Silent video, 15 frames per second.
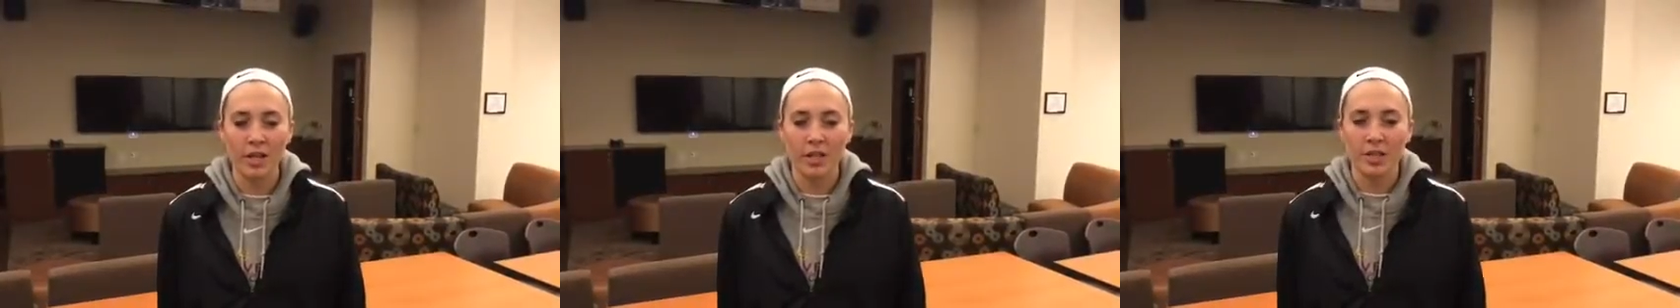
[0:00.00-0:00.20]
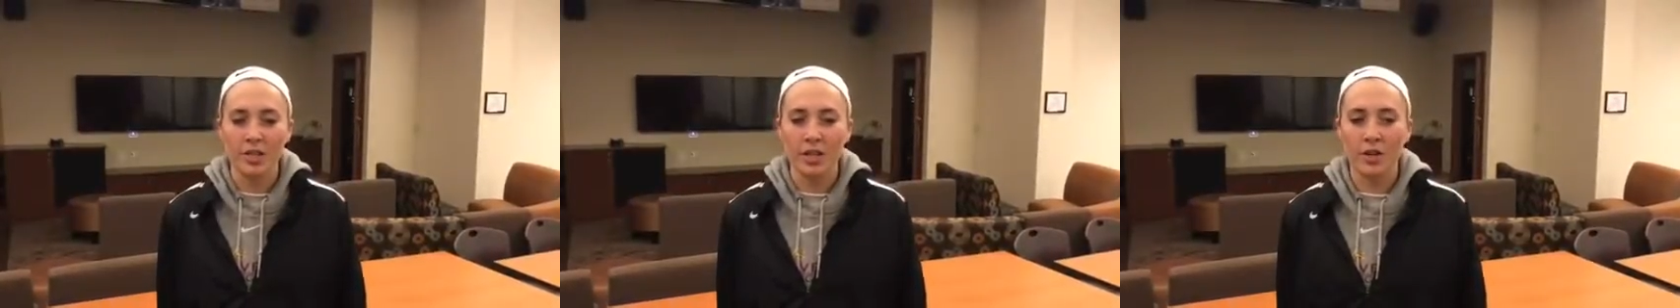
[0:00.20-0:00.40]

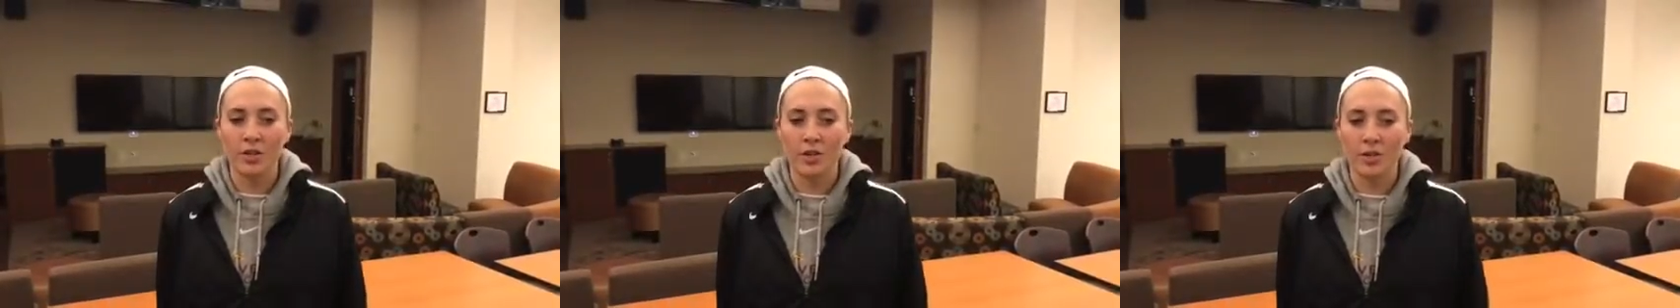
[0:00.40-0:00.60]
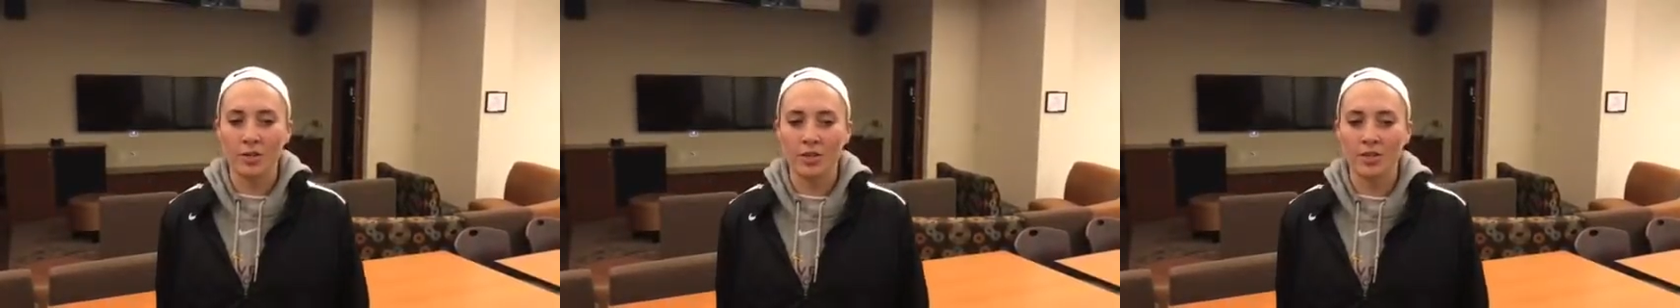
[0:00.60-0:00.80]
So
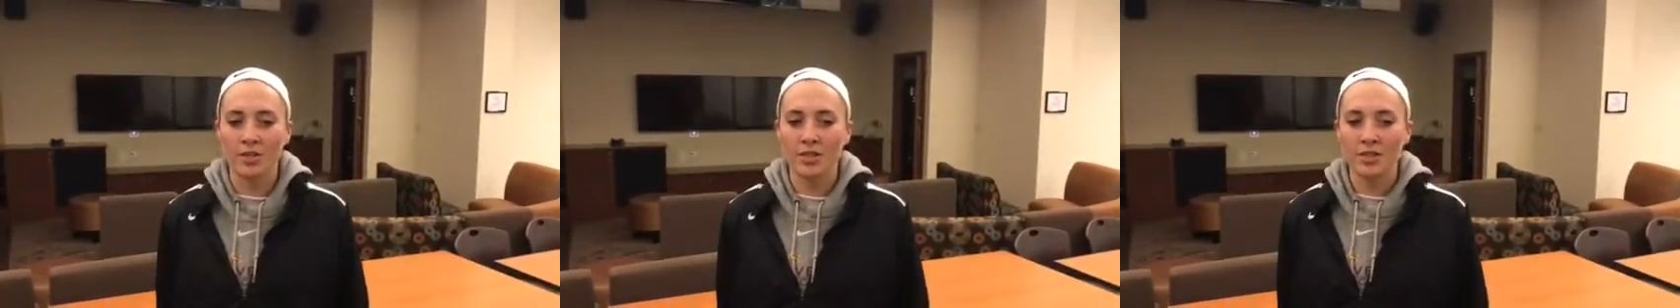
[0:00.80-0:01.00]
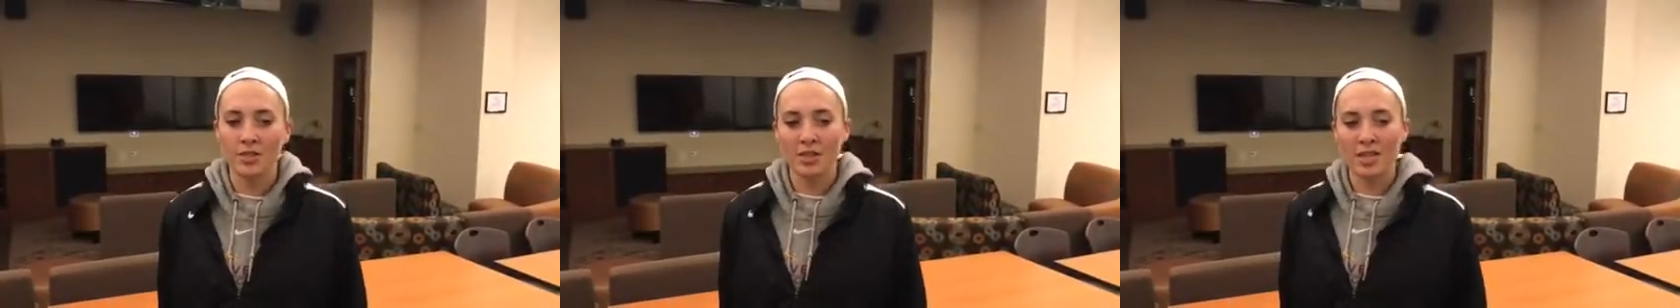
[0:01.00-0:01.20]
it was
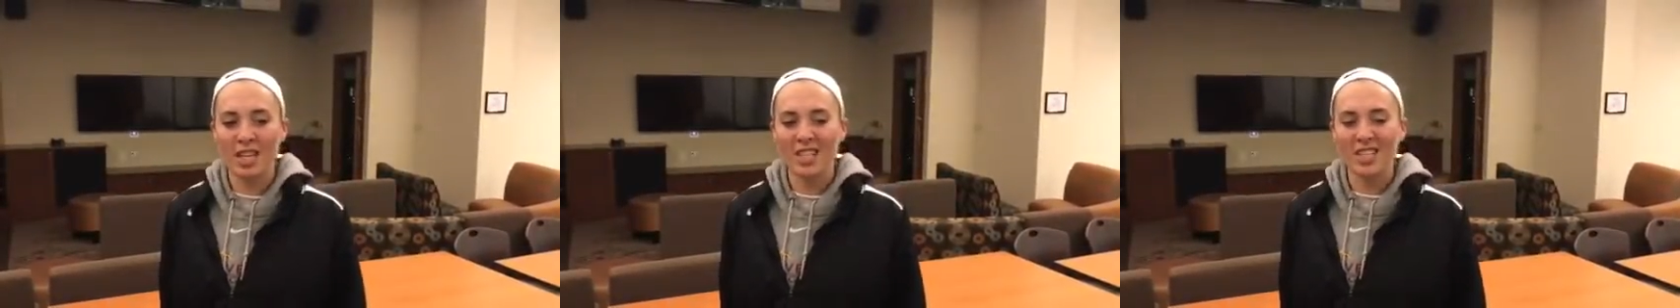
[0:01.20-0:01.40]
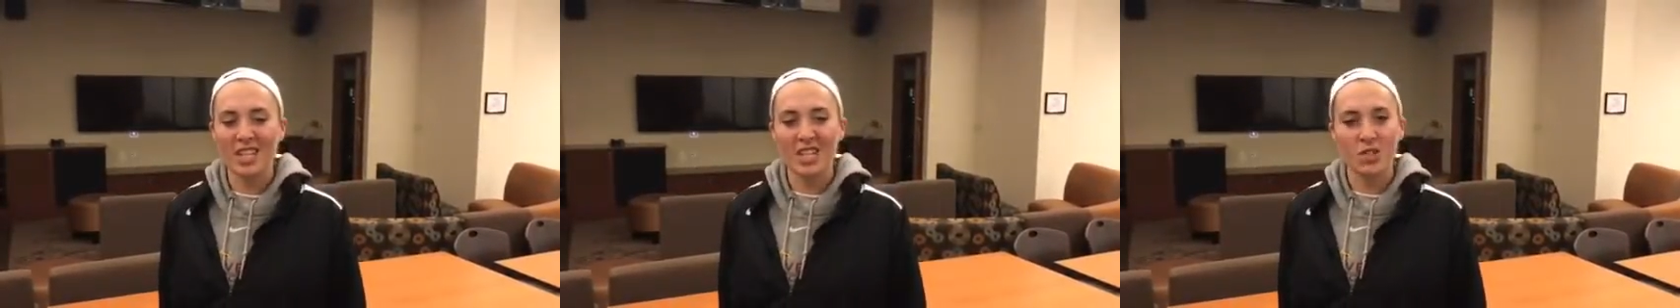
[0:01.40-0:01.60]

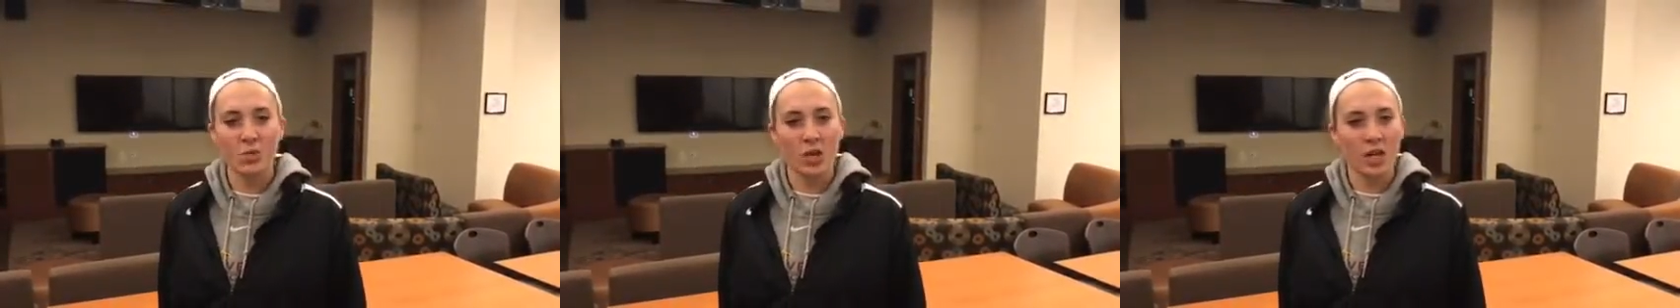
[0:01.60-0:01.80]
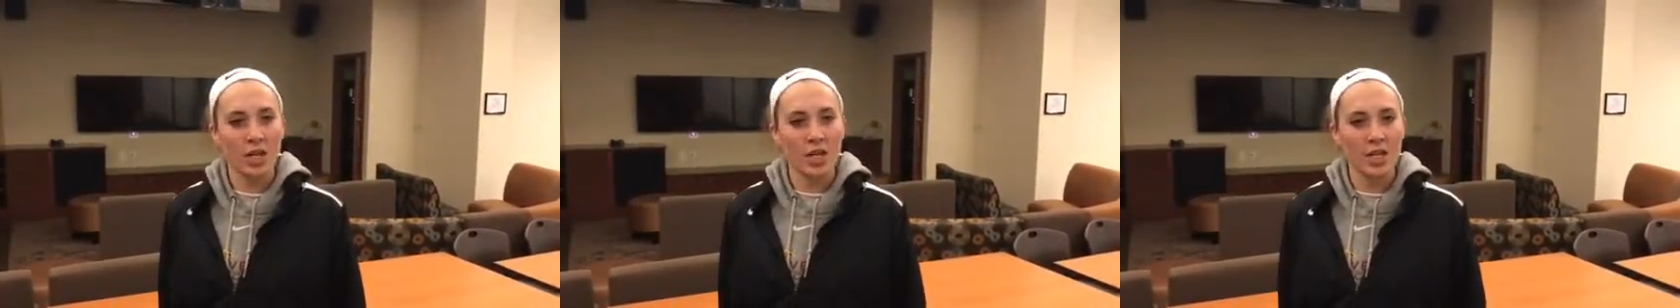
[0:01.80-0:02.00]
things I need to
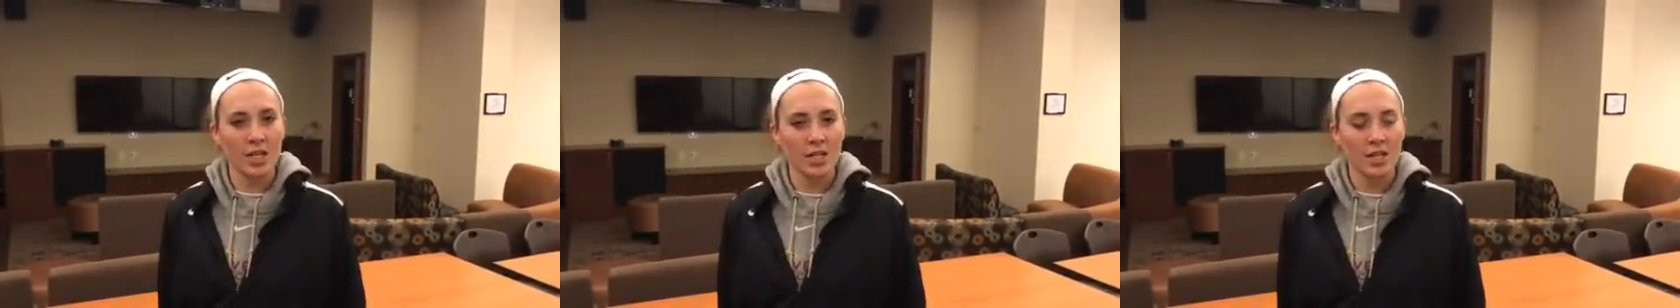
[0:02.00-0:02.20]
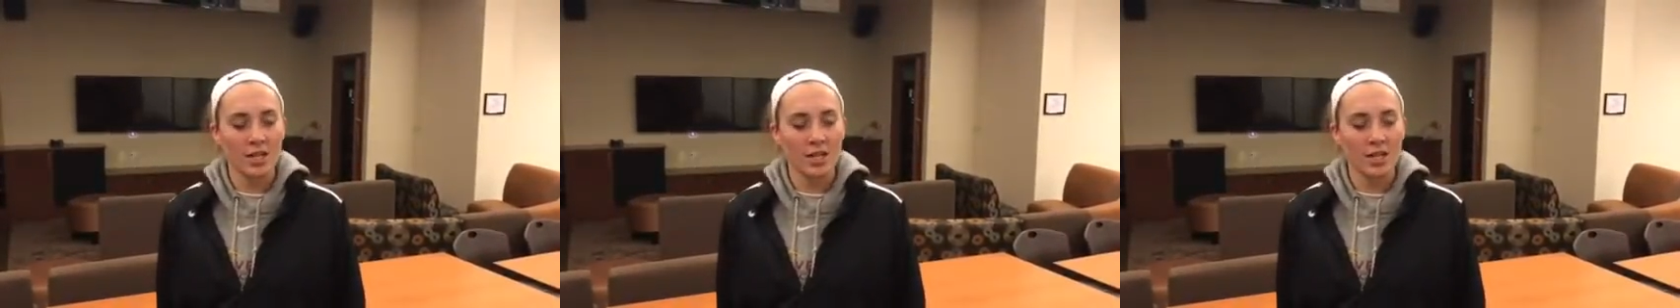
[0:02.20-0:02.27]
work on,